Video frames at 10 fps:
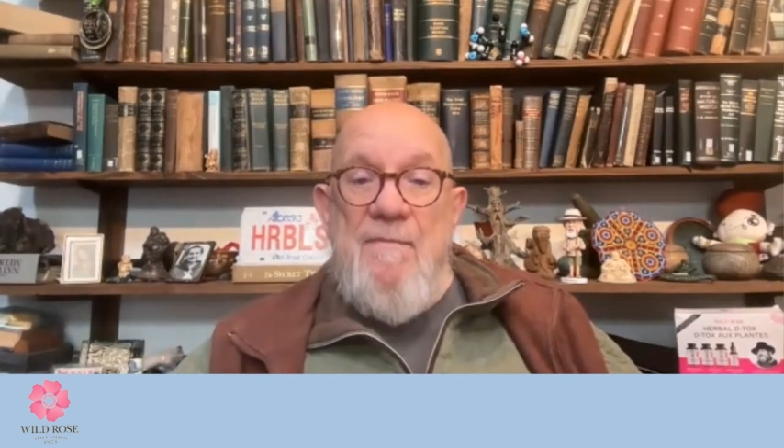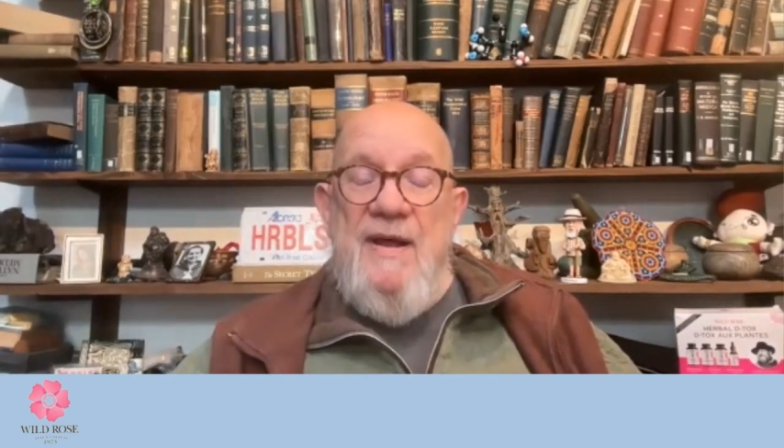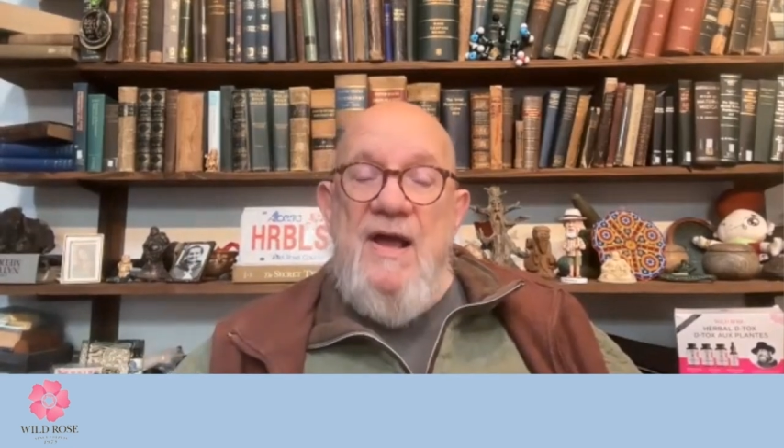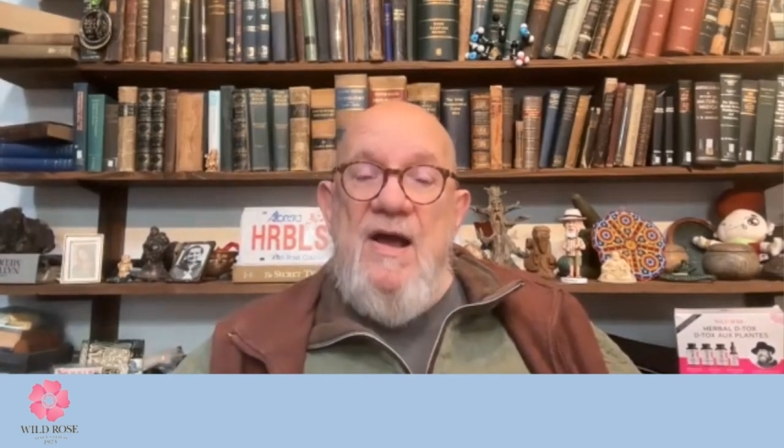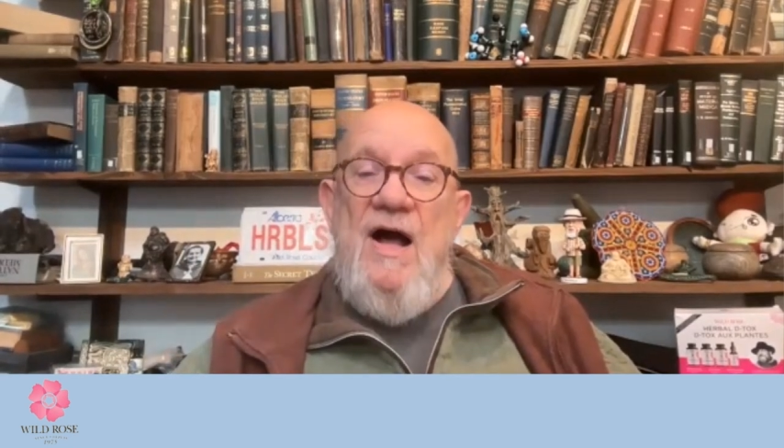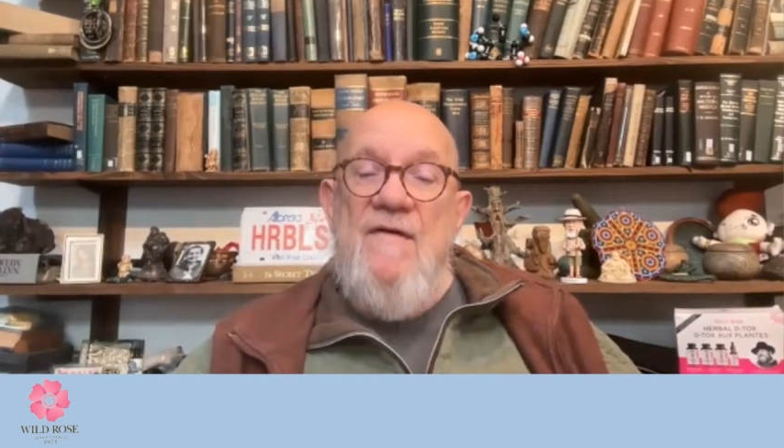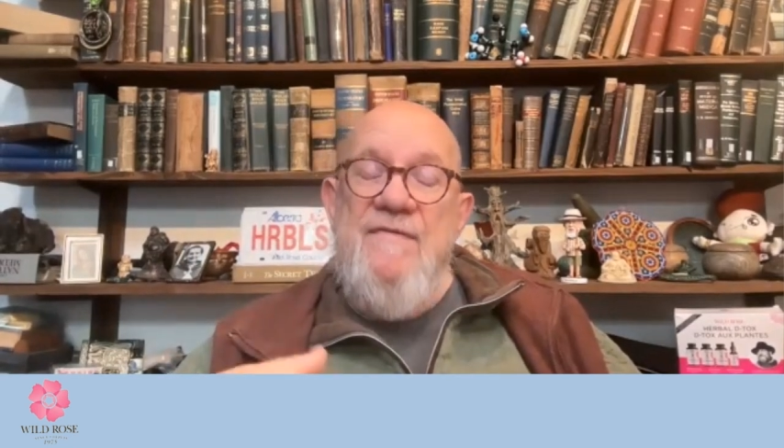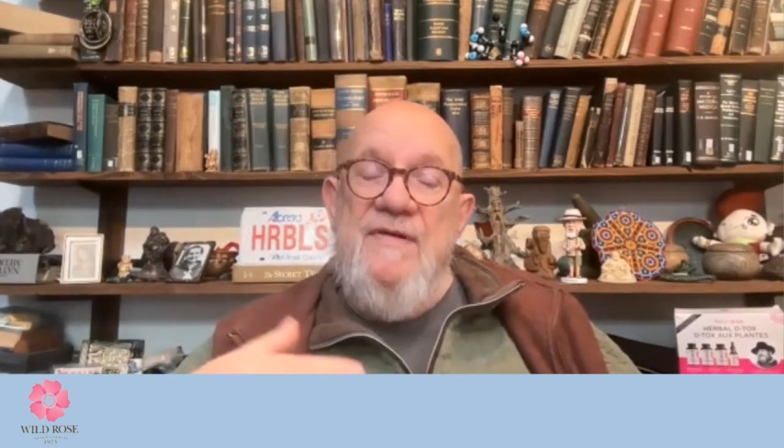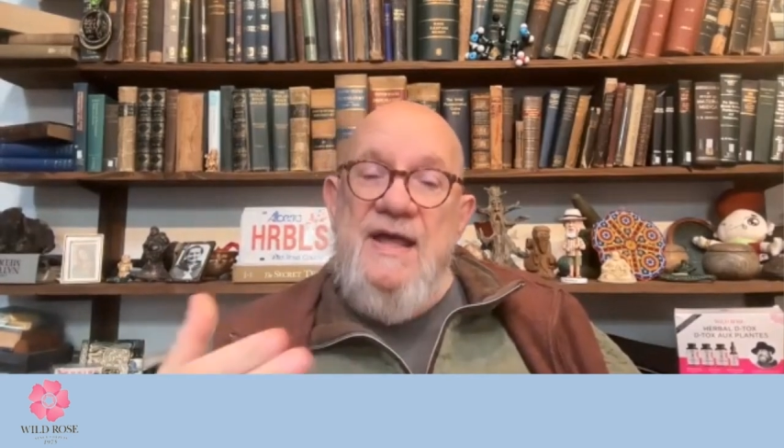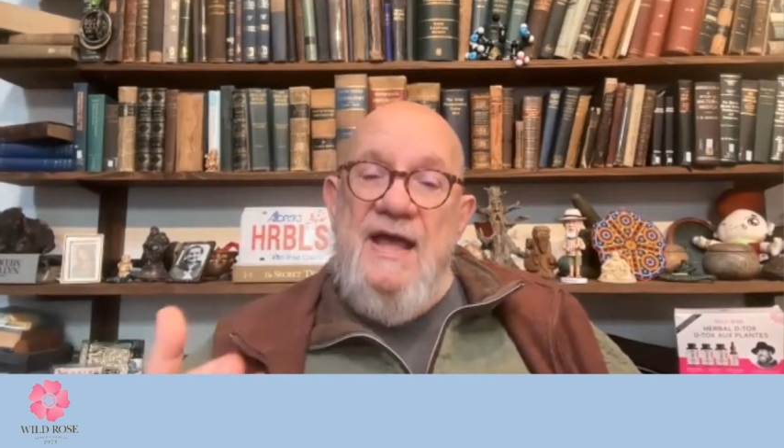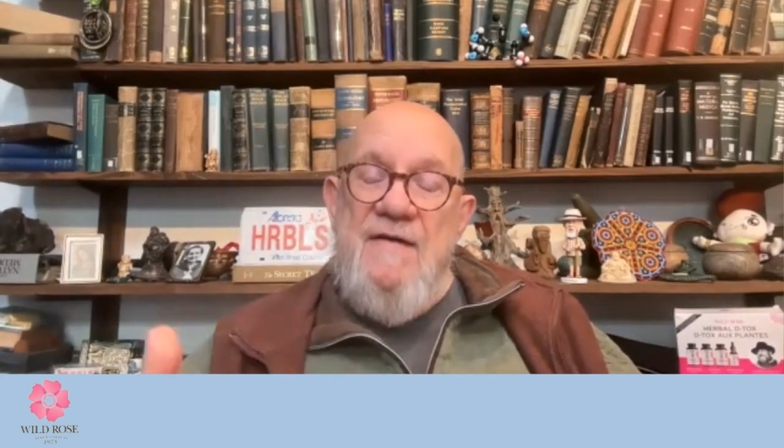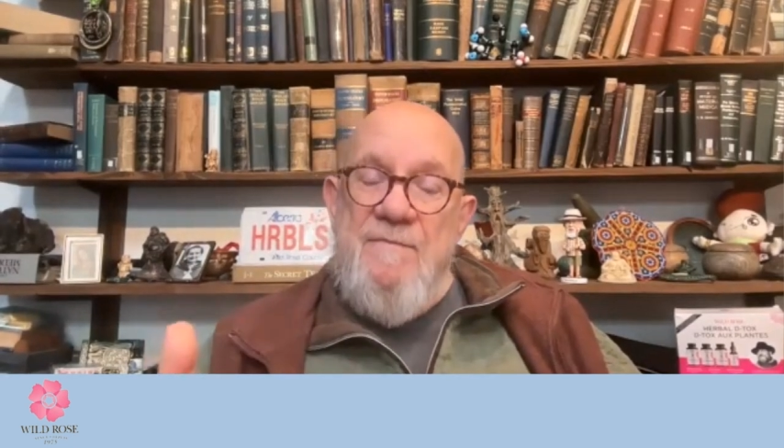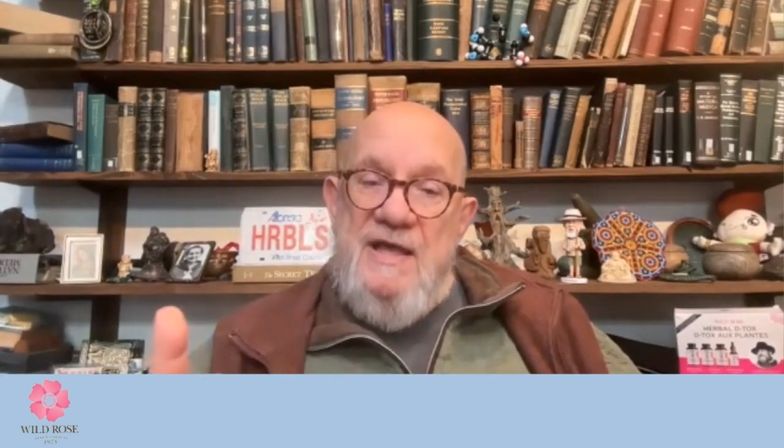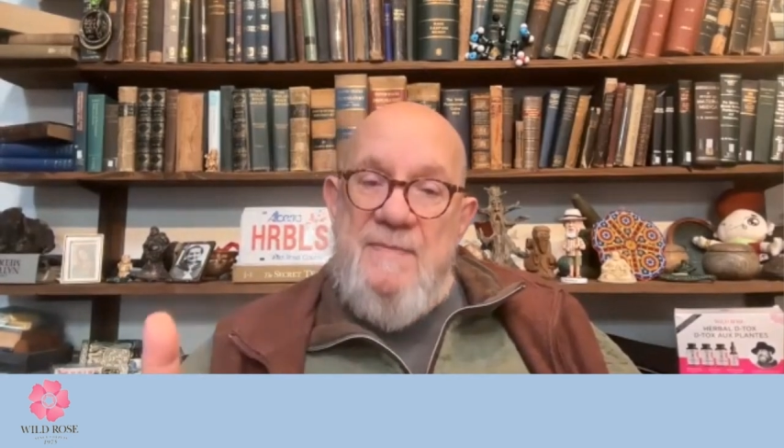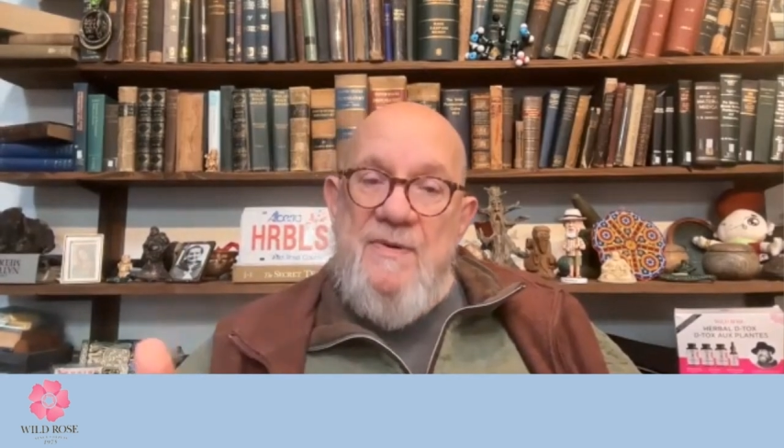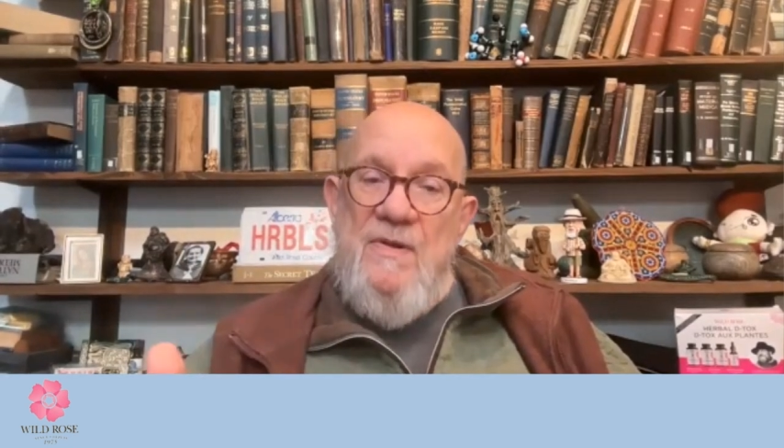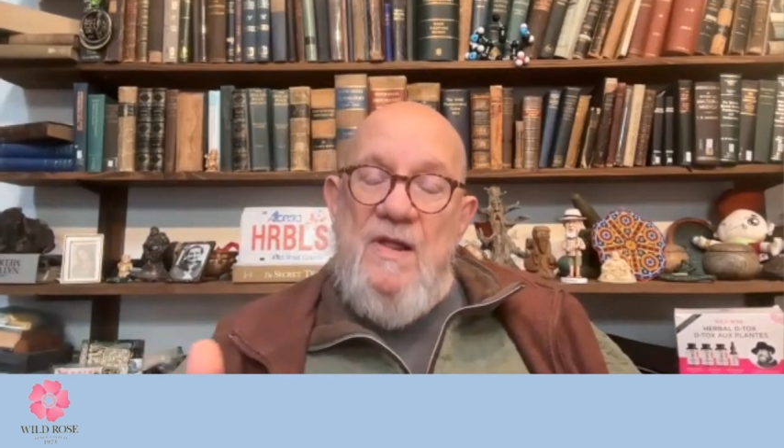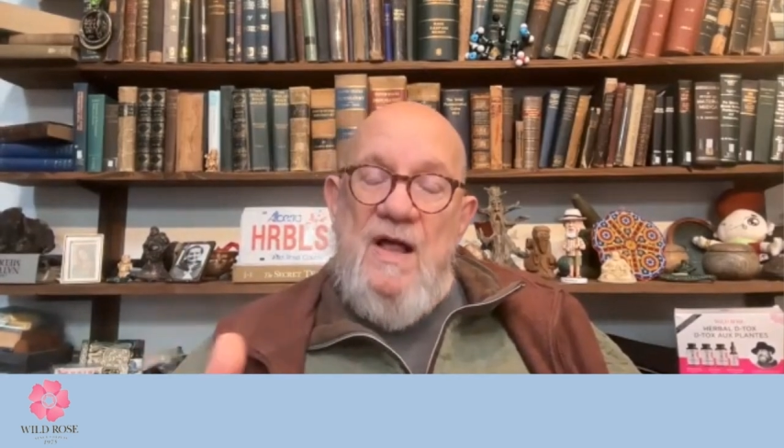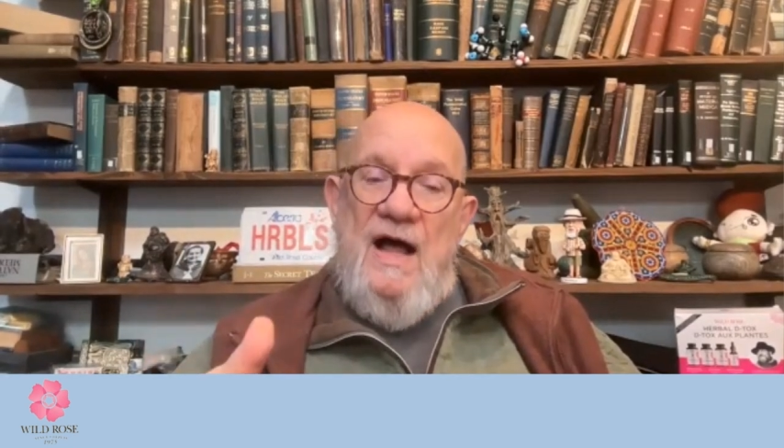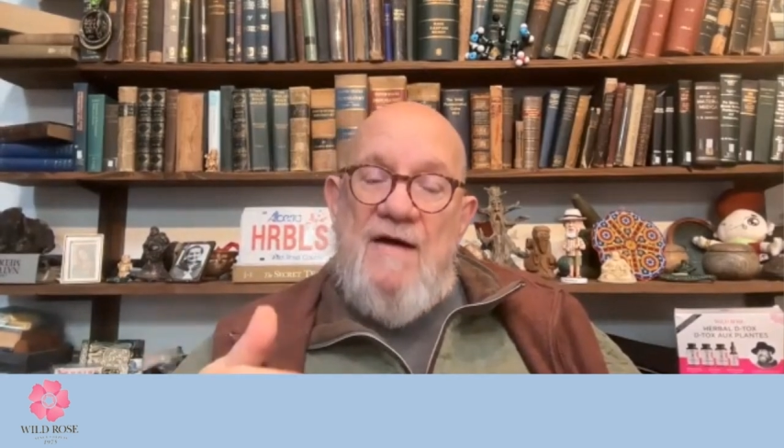But I often gave people